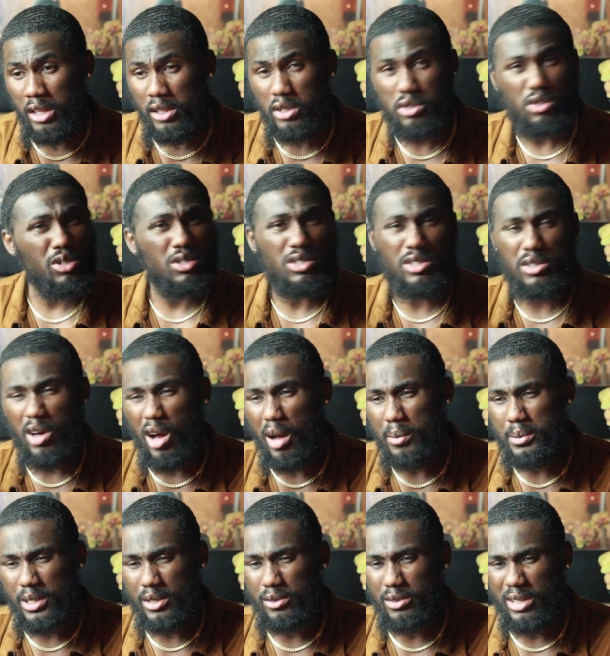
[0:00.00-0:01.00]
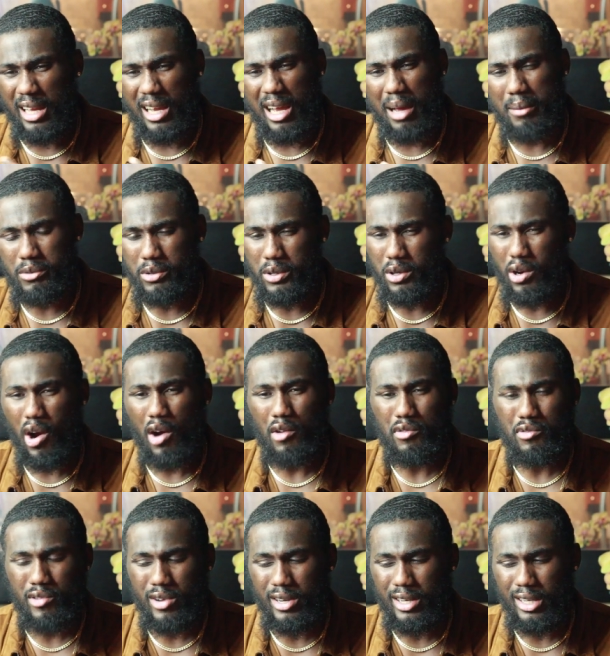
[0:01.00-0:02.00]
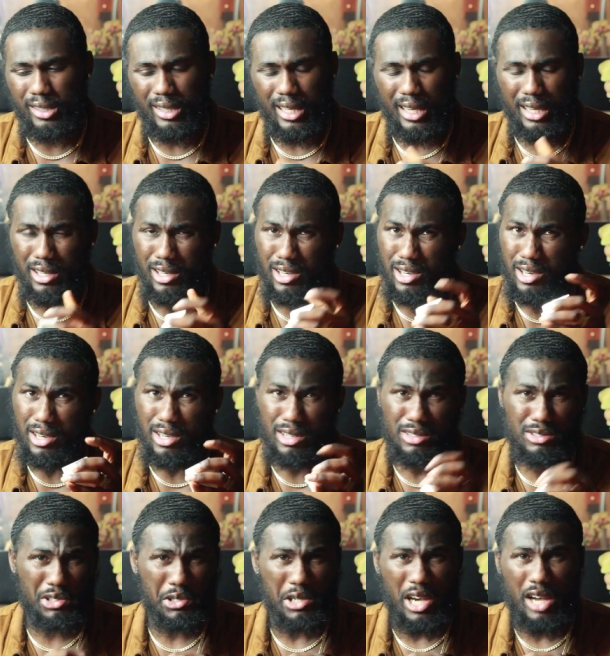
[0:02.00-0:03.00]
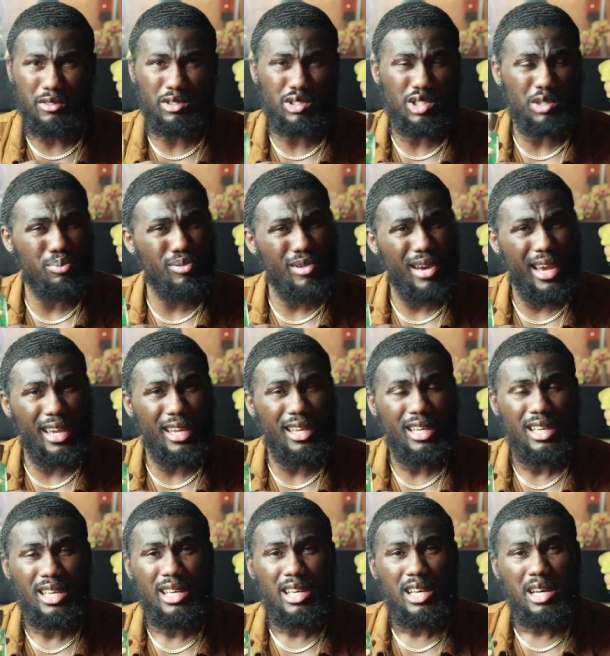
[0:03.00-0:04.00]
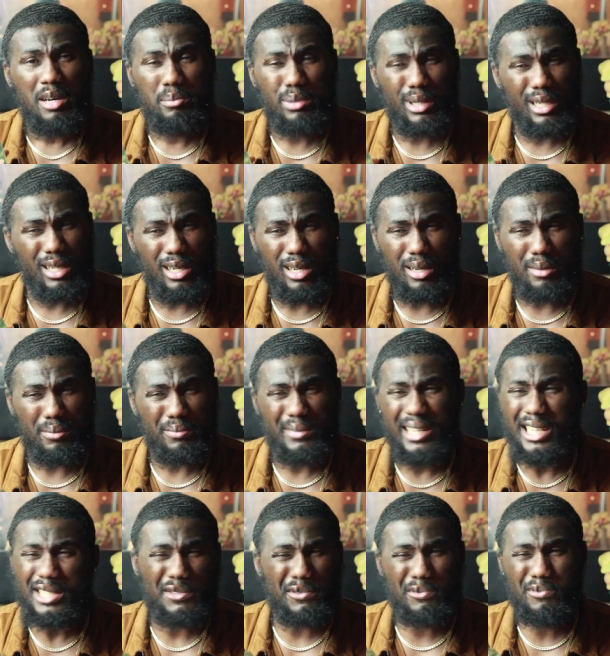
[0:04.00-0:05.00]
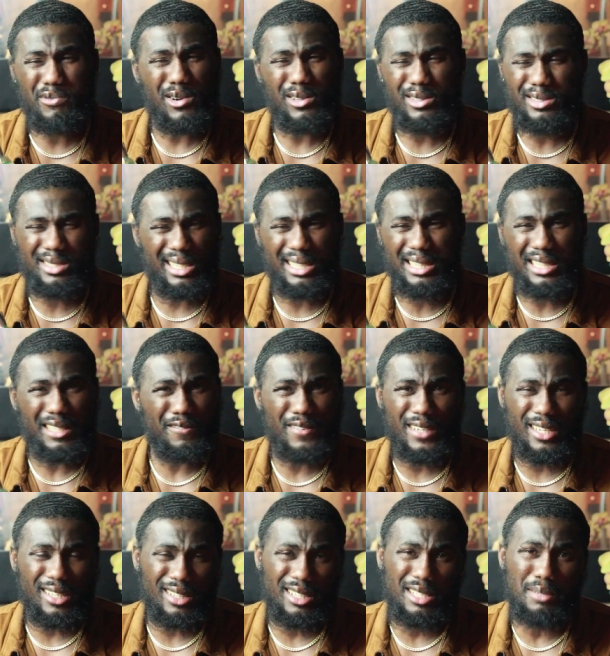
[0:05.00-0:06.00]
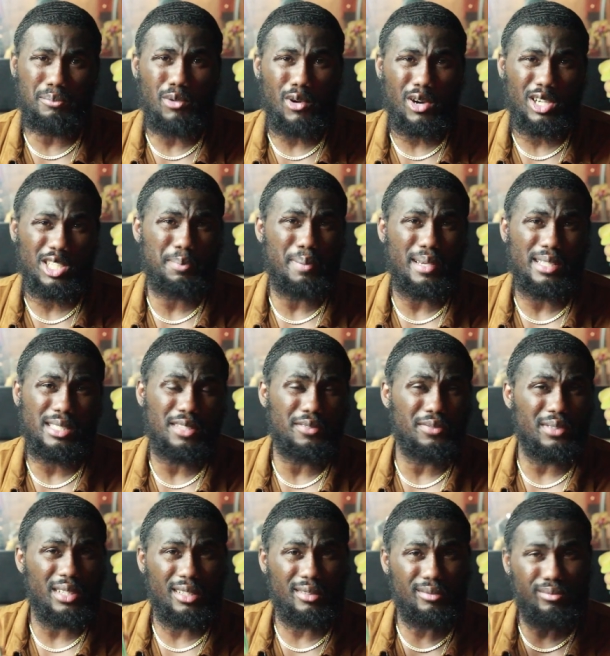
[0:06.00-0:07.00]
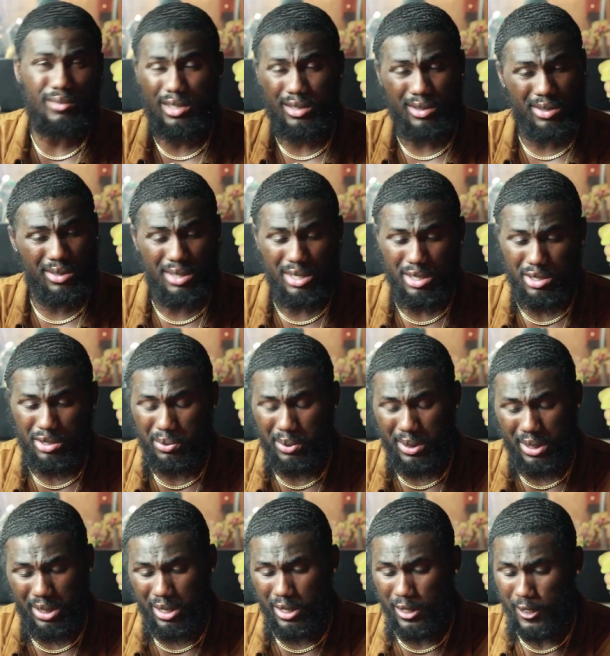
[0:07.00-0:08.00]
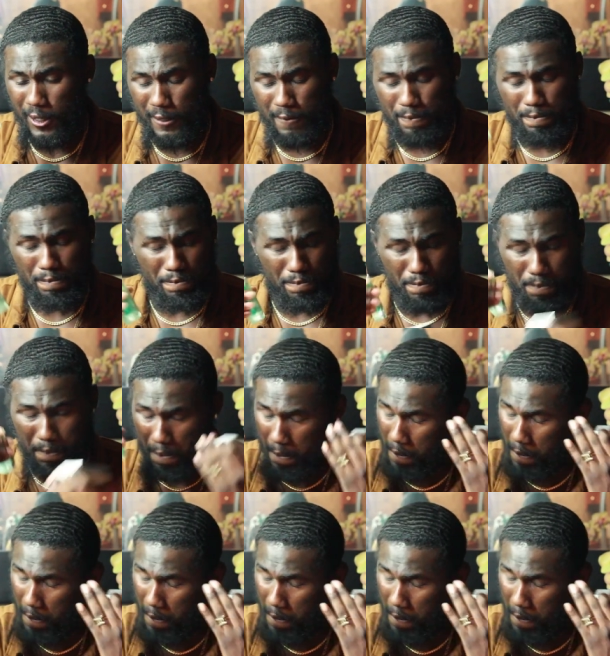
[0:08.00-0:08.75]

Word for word: there's also an option that comes with a coffret and like a travel spray, but um, that's significantly more expensive than just this with the, um,